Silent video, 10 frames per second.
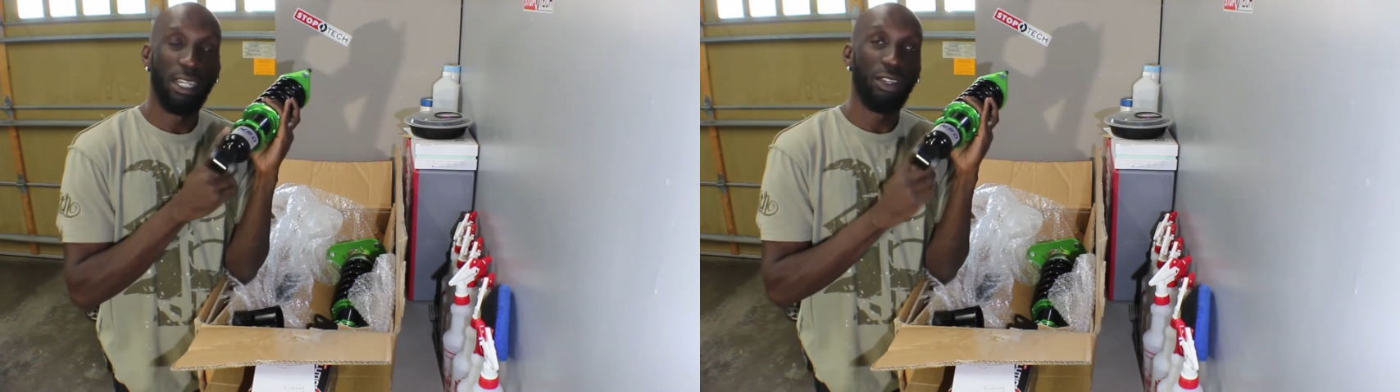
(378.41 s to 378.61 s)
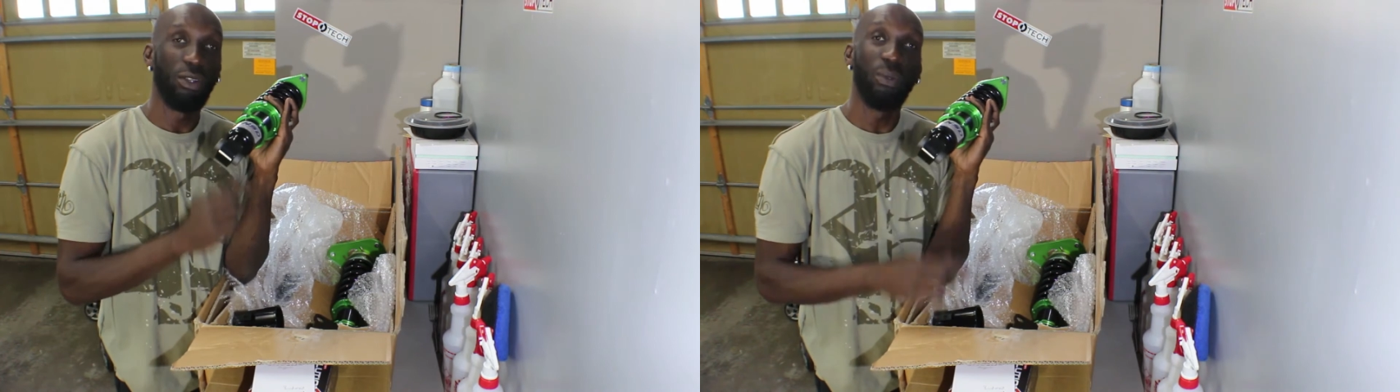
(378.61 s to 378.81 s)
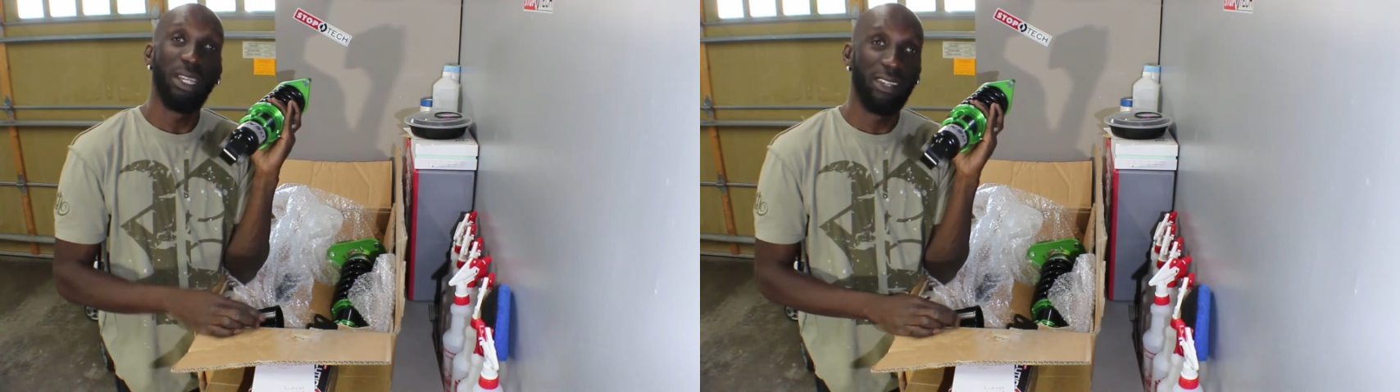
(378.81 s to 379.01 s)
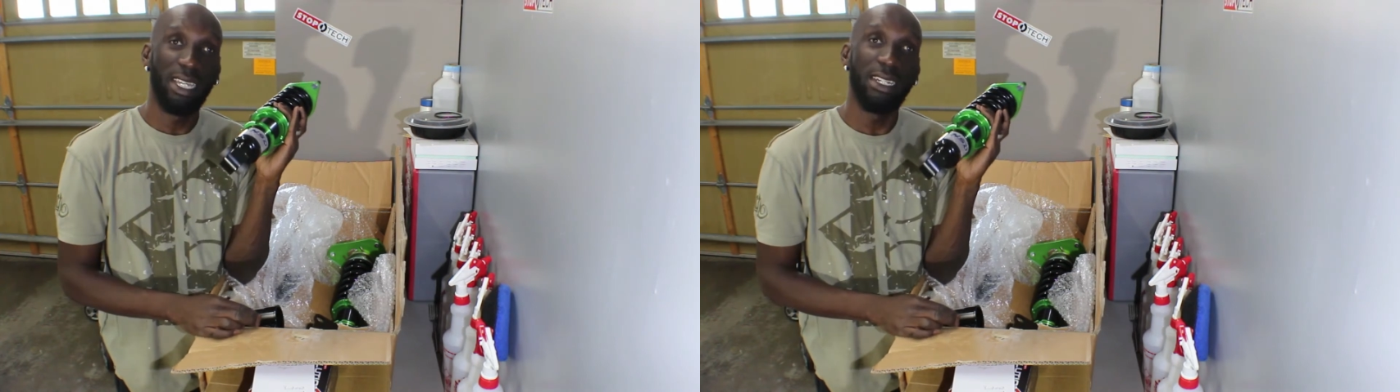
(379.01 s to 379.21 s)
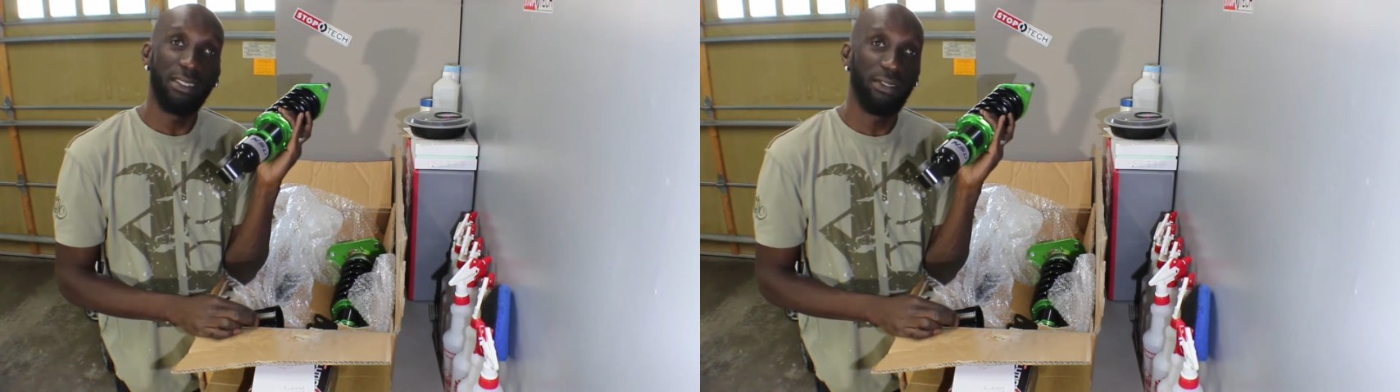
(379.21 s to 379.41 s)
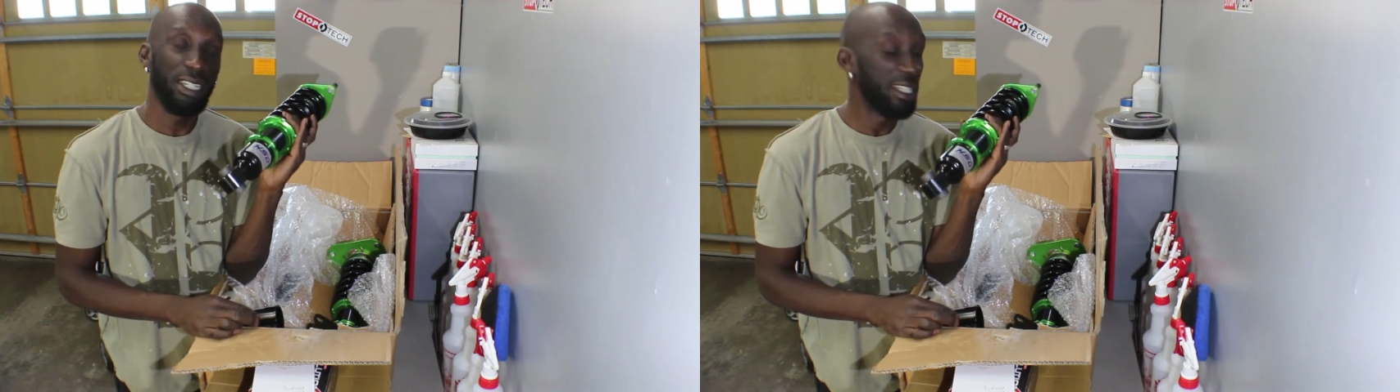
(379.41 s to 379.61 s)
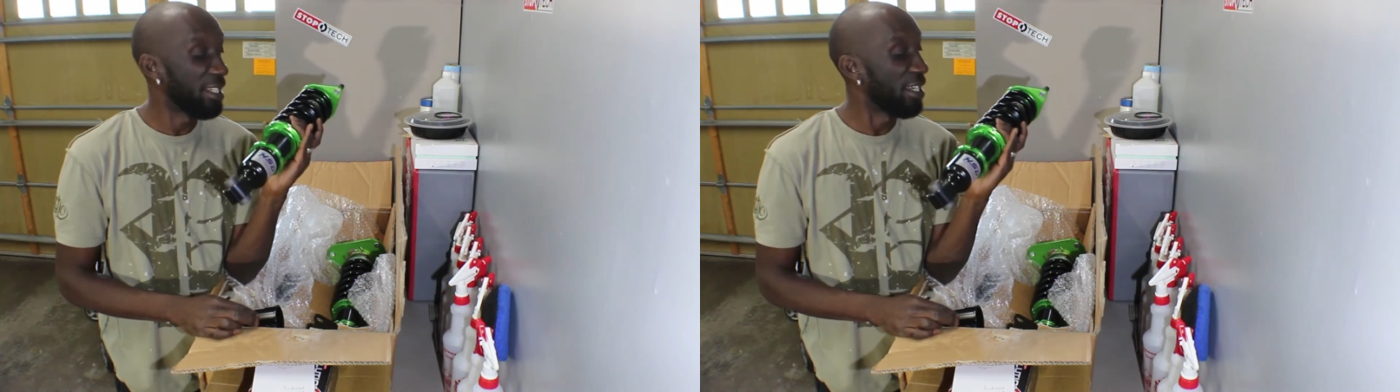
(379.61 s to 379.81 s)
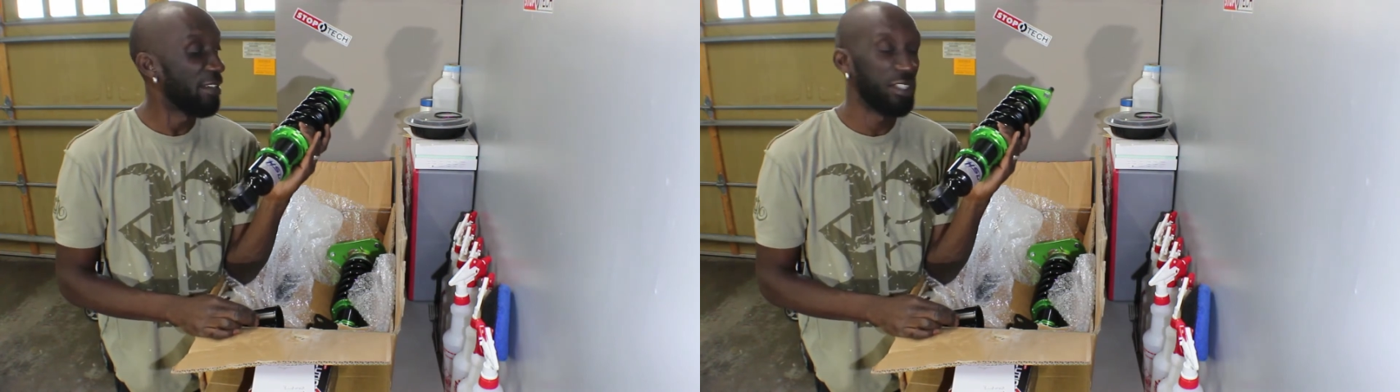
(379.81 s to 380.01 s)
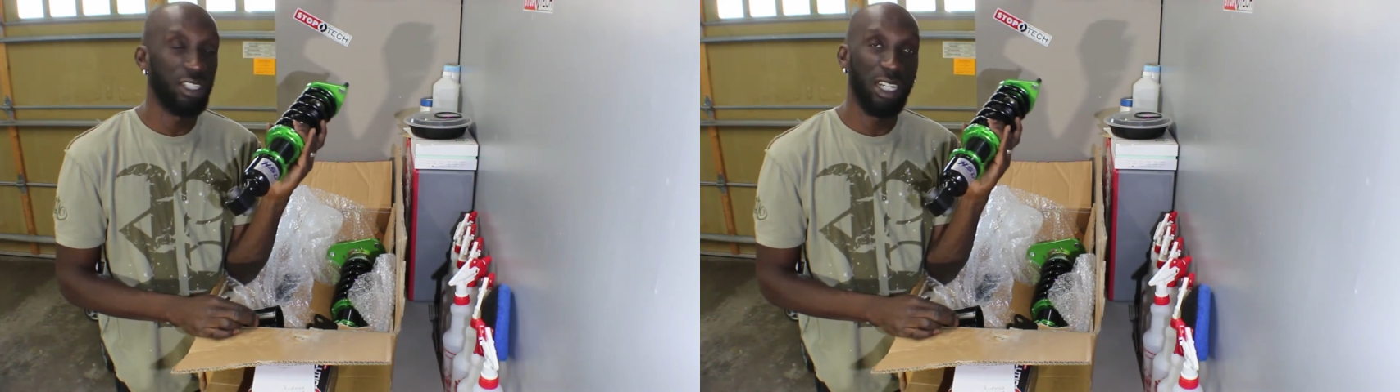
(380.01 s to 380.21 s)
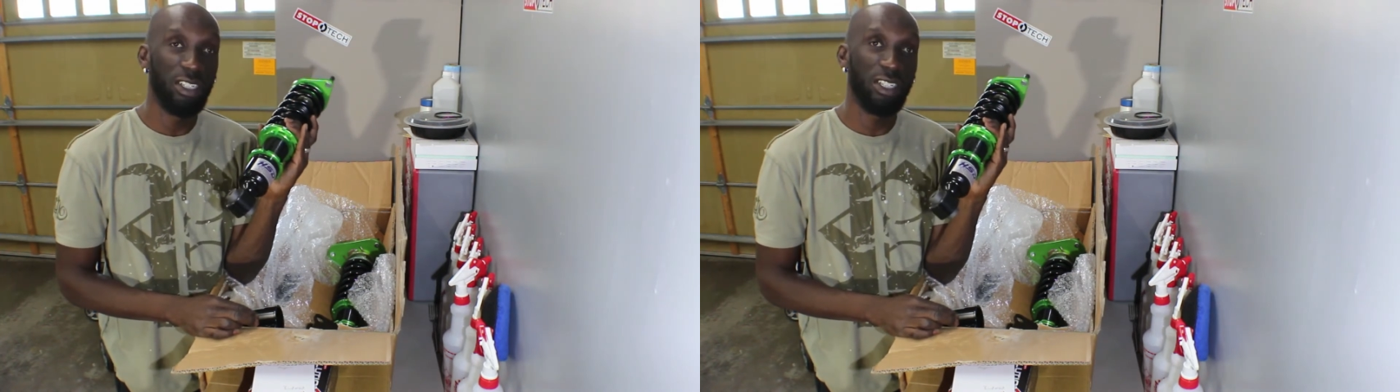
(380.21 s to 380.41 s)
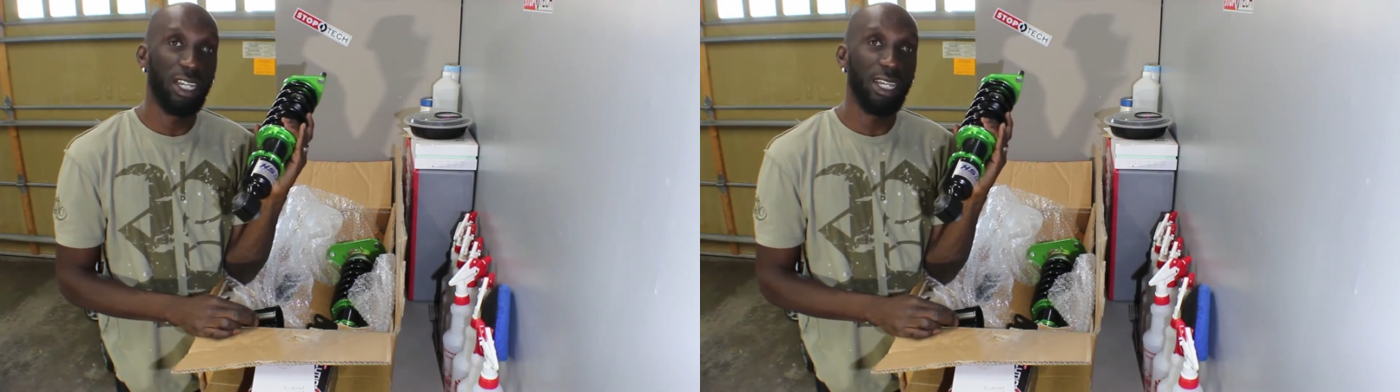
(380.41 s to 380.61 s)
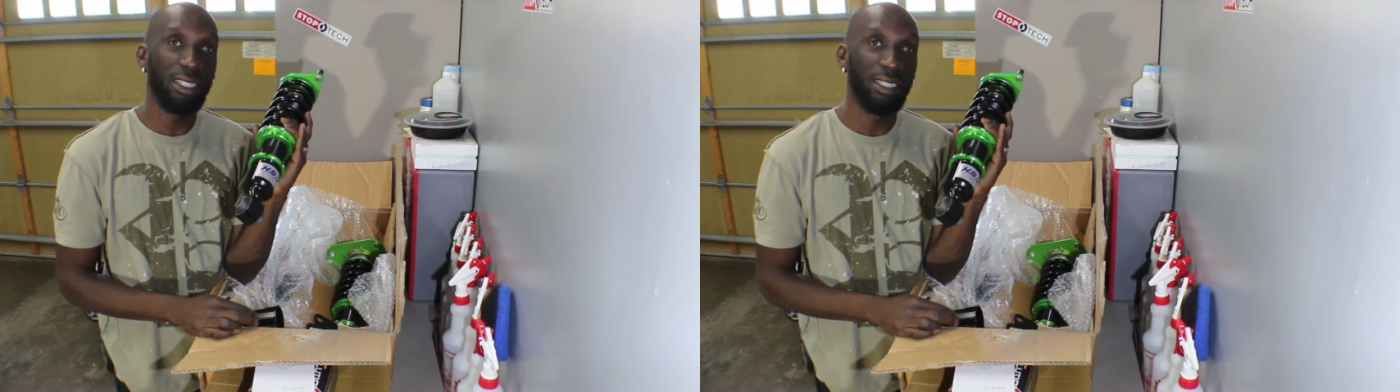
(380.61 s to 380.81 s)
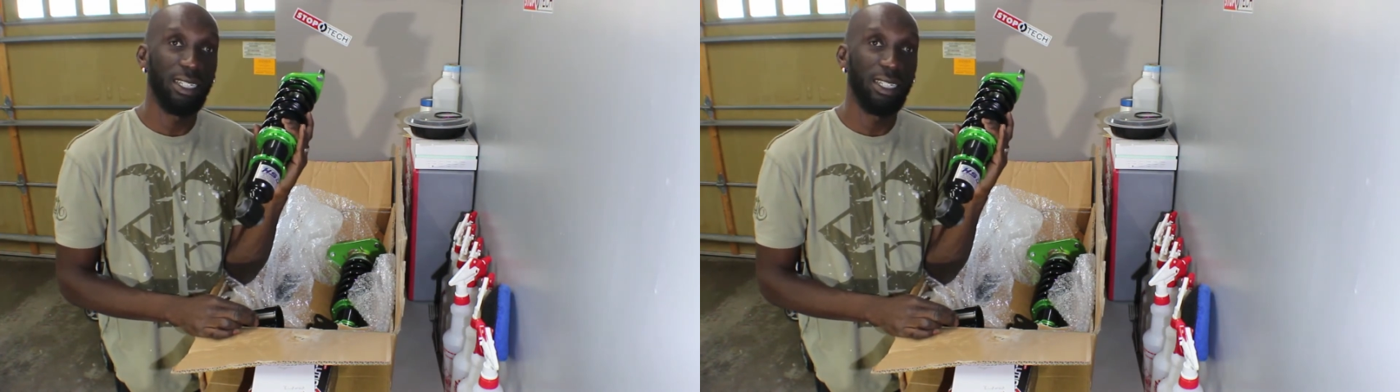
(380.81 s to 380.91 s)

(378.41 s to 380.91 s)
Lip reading: Could we ever get this freaking thing off to change the shock?